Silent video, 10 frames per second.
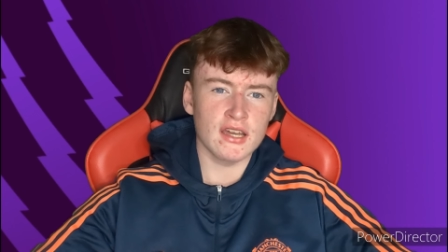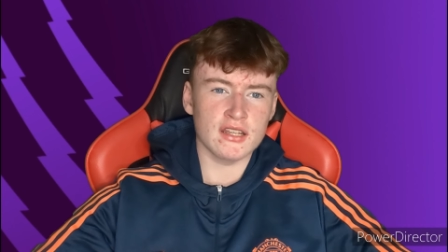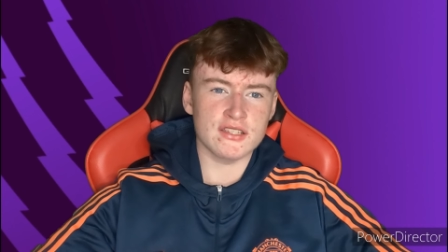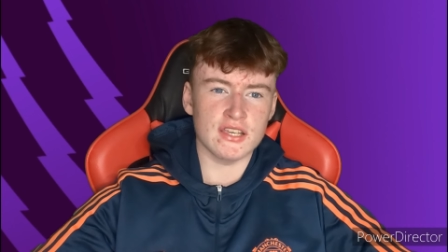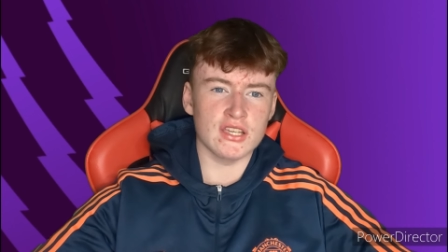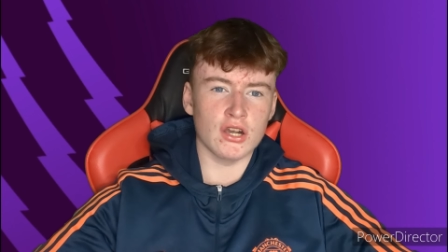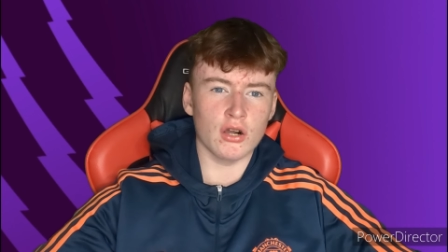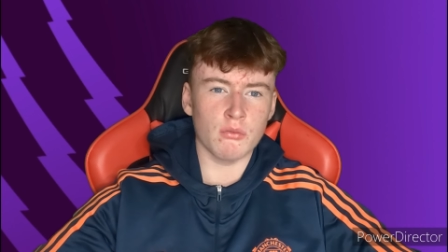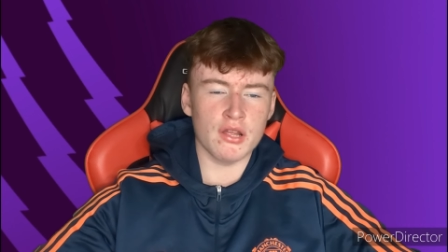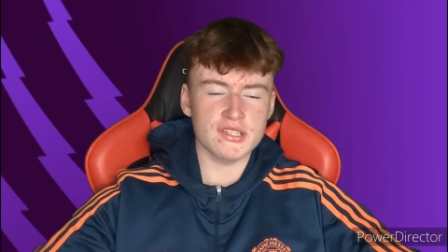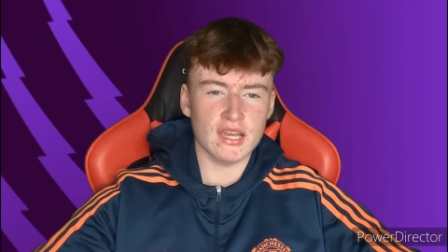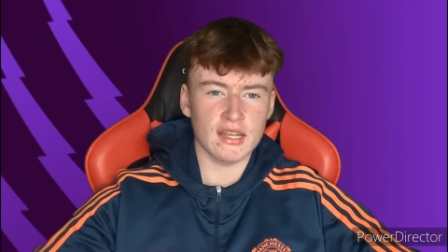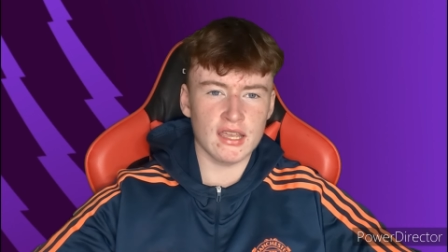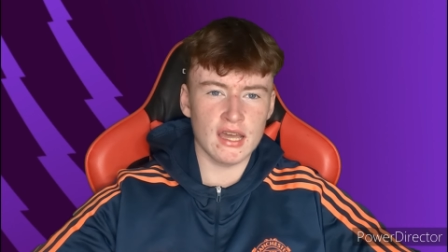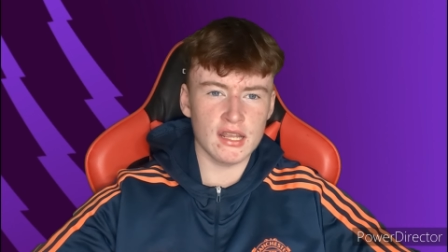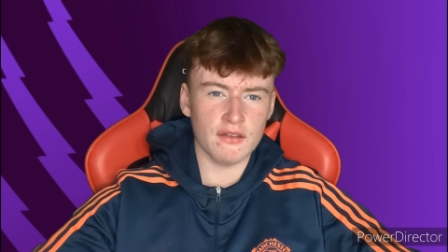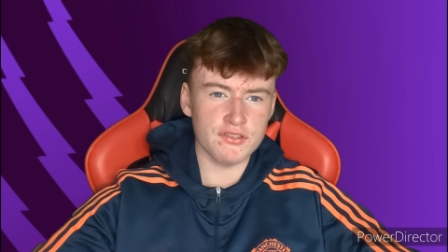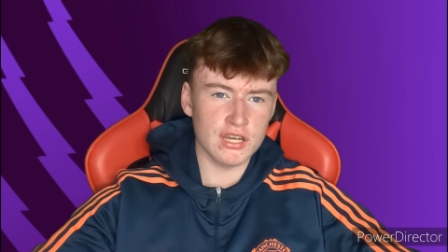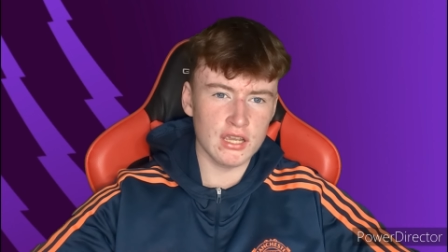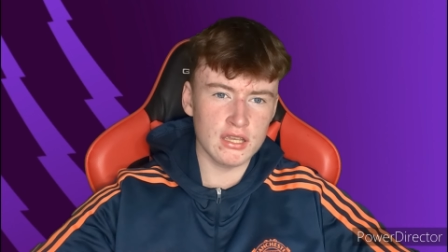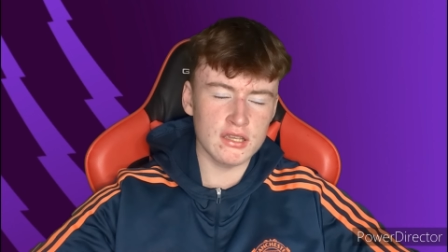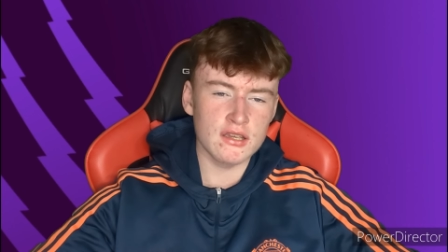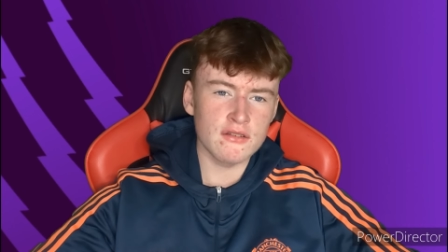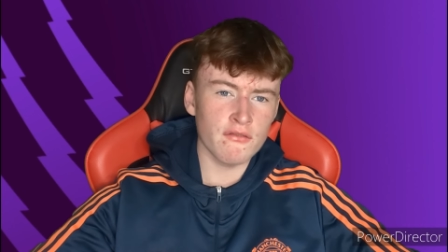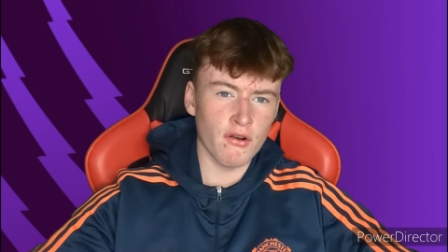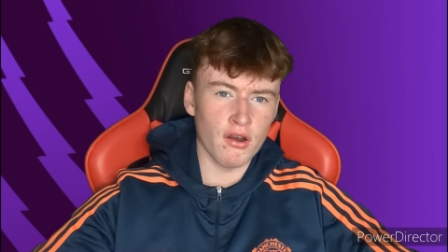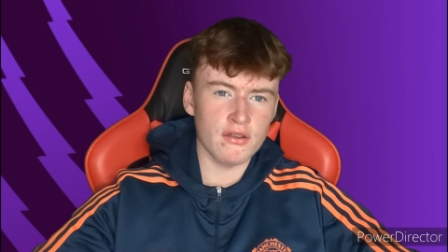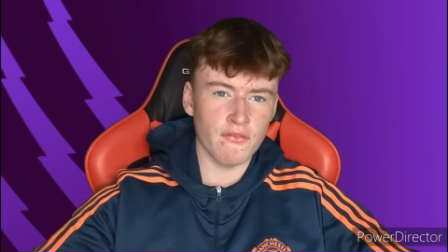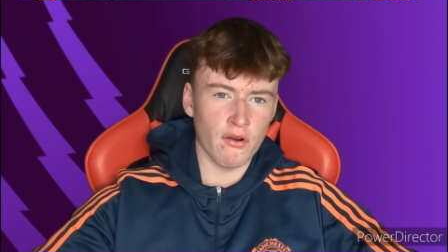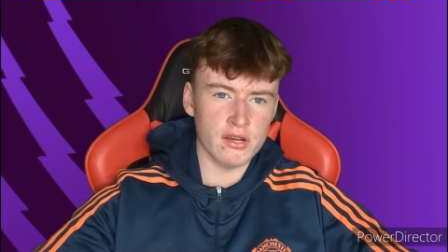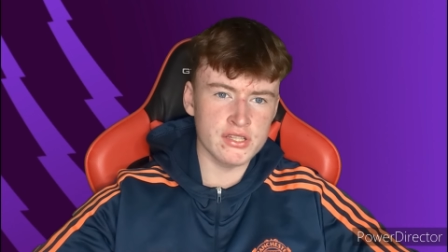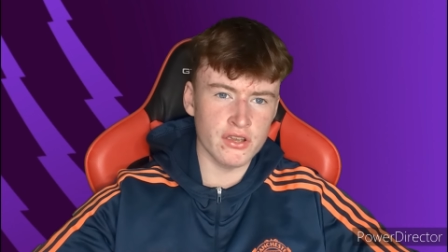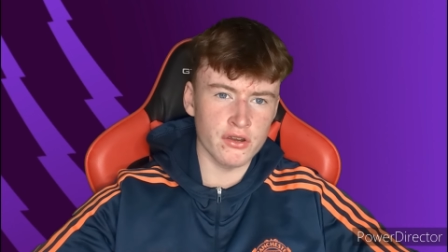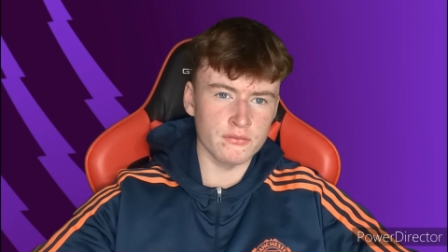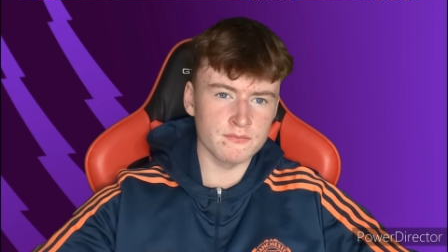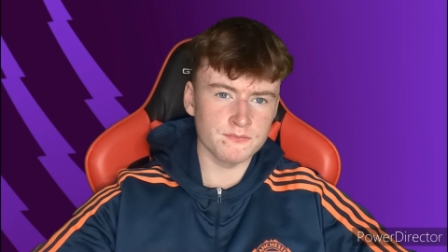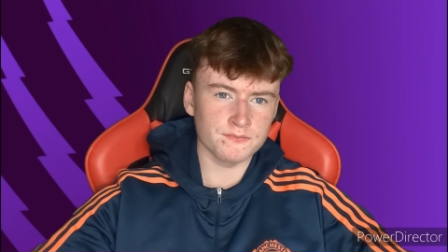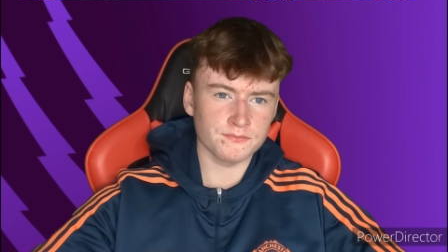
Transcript: And see you all once again in KDFG very, very soon.